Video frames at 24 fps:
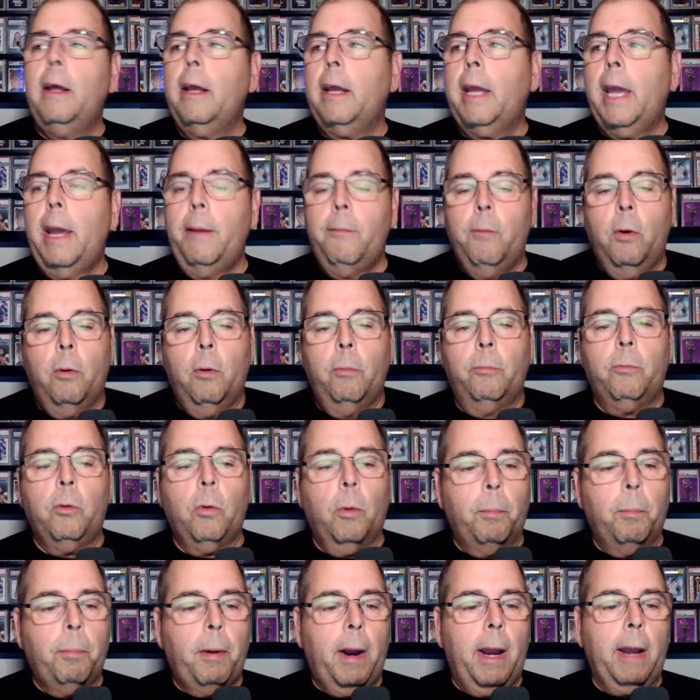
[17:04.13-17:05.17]
came home to
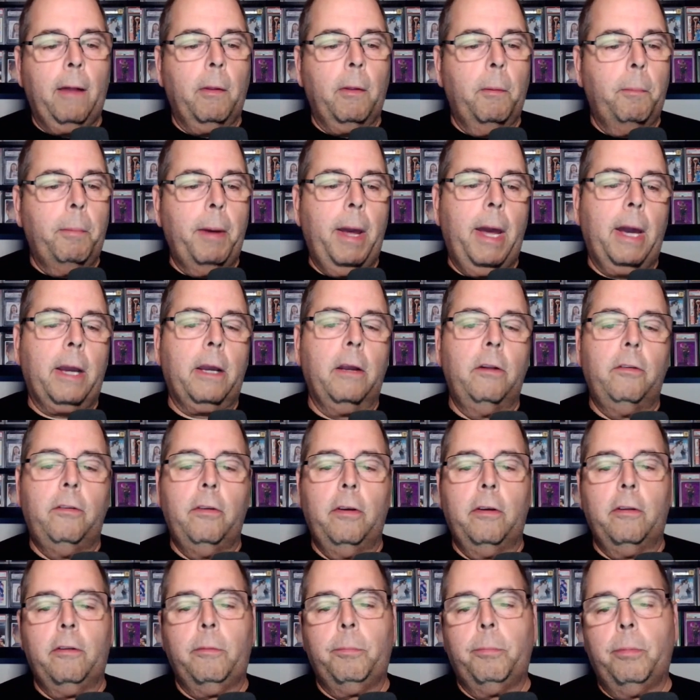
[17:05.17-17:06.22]
a pile of
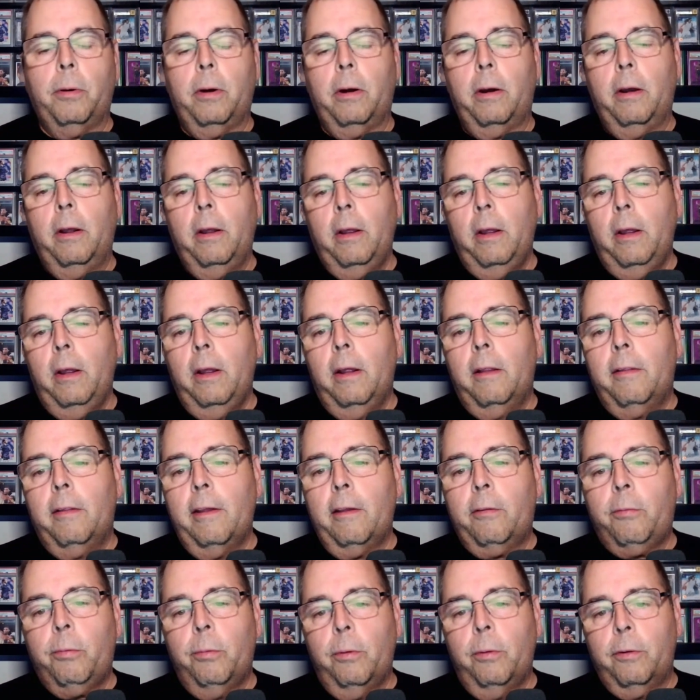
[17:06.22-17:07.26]
packages, but
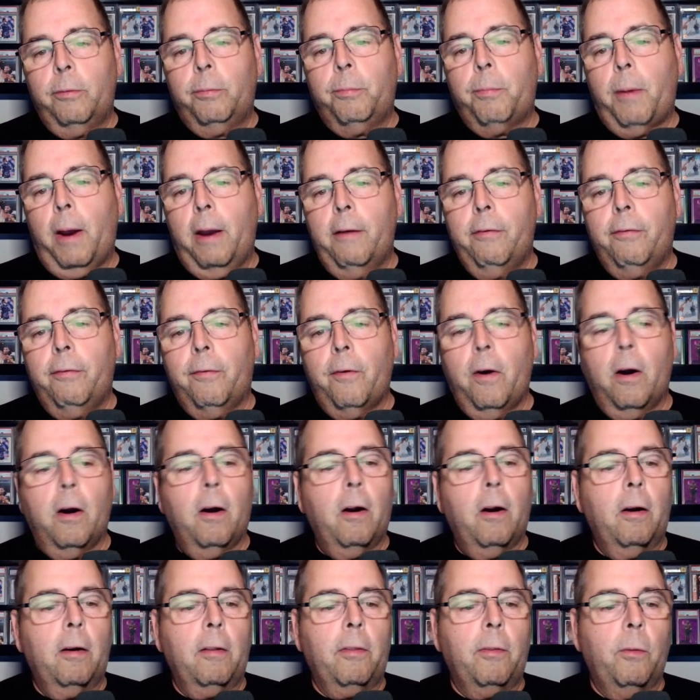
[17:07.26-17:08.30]
this was by
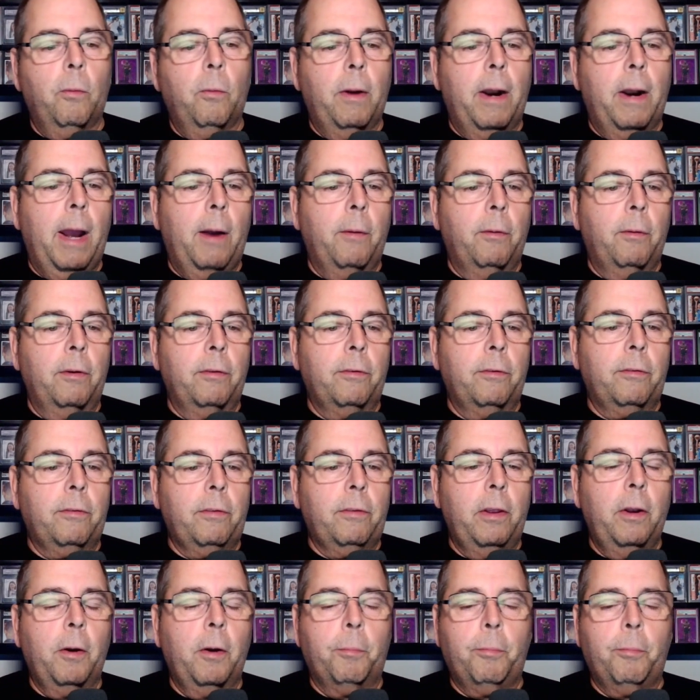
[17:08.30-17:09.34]
far the one I was,
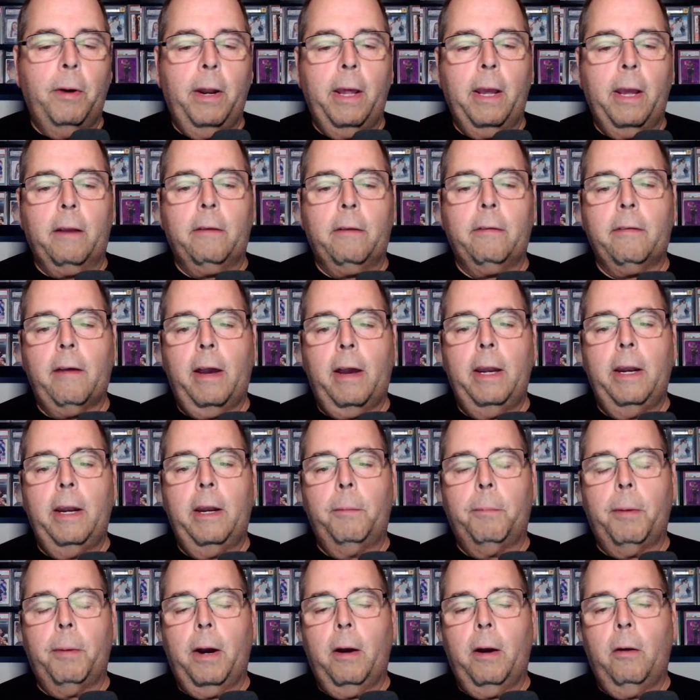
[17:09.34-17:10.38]
you know, pretty excited
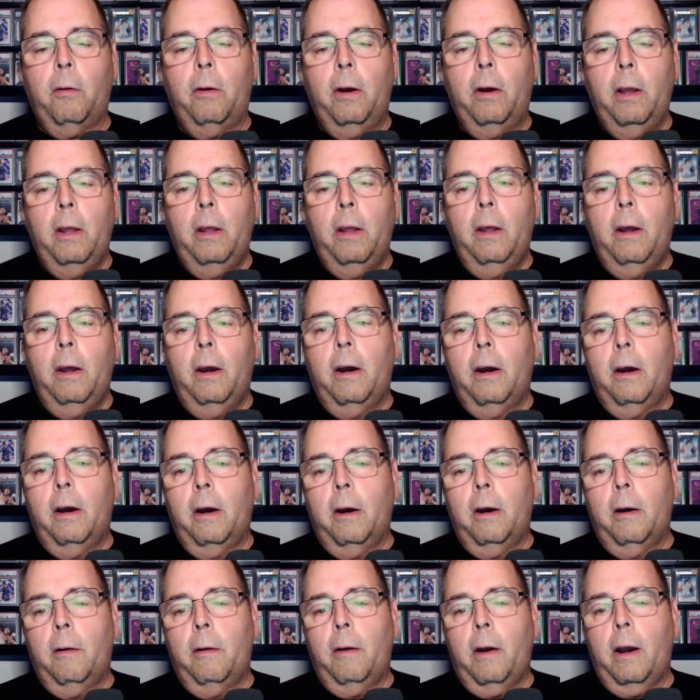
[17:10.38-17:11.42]
about.
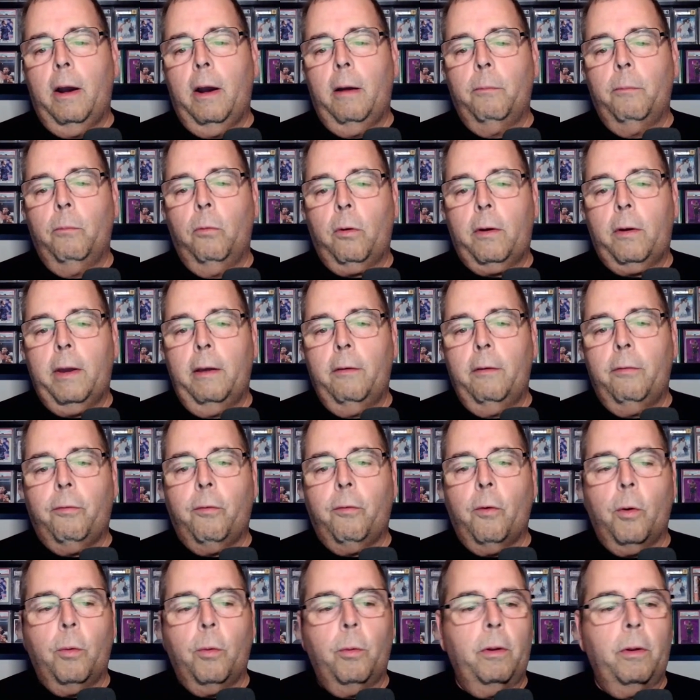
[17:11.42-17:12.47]
I'm looking
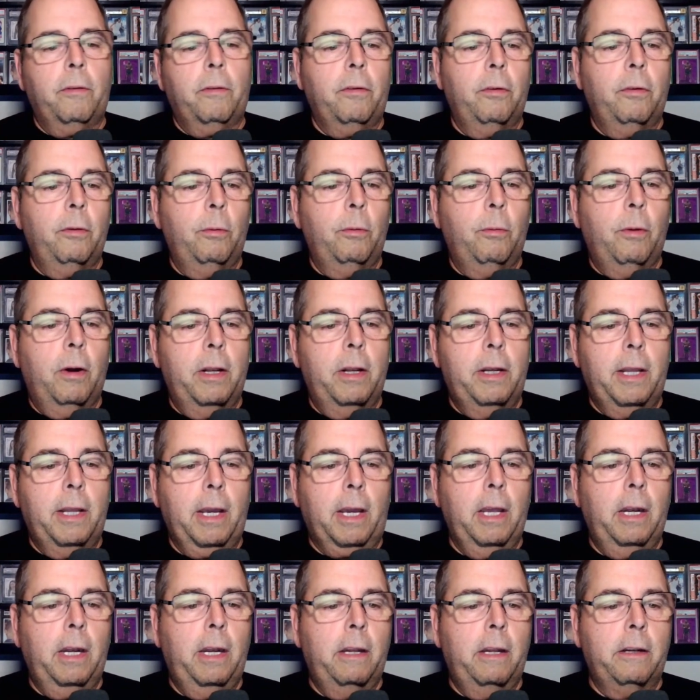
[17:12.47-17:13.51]
forward to
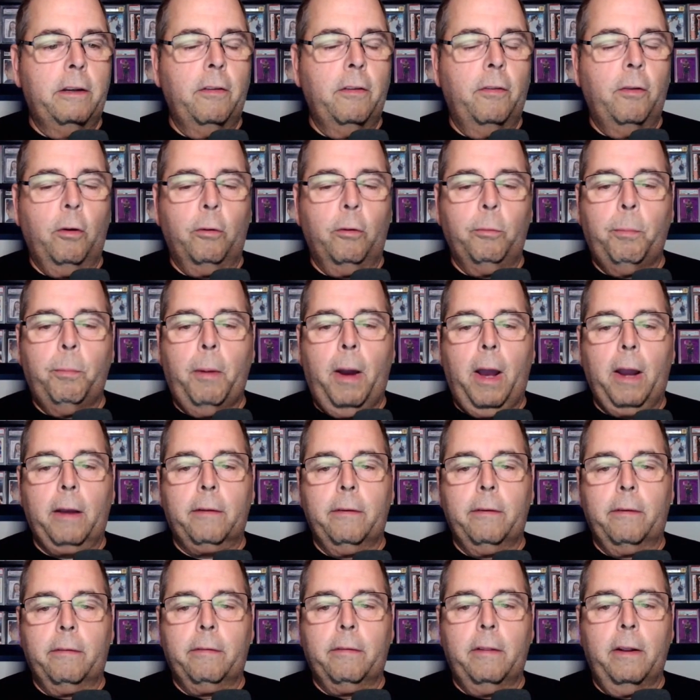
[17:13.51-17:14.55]
digging into those
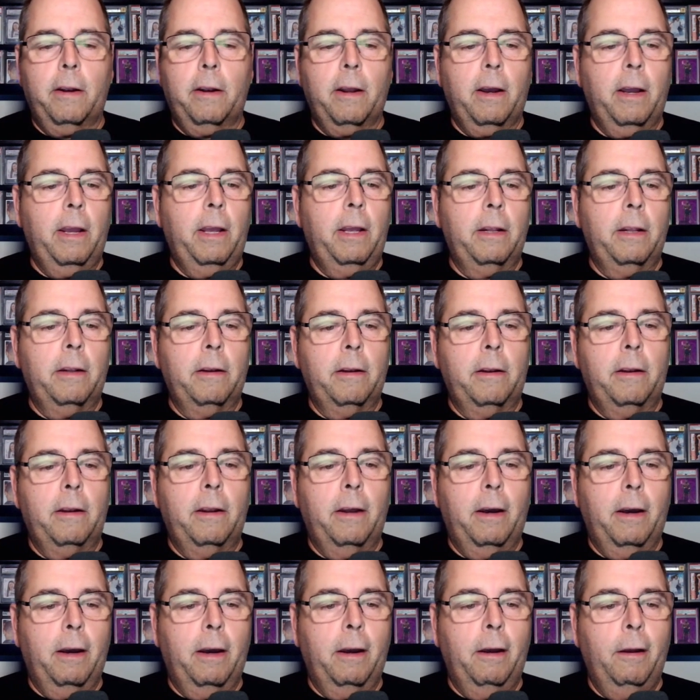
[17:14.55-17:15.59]
boxes tonight
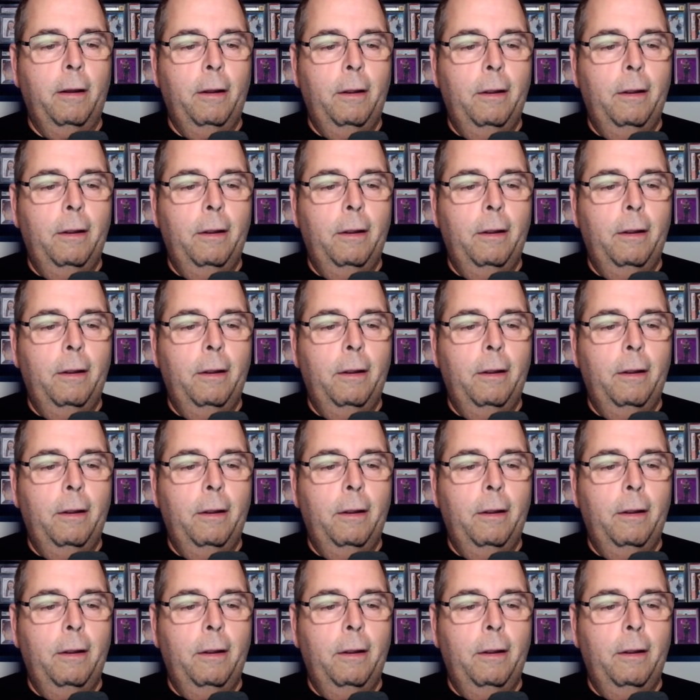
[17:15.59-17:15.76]
and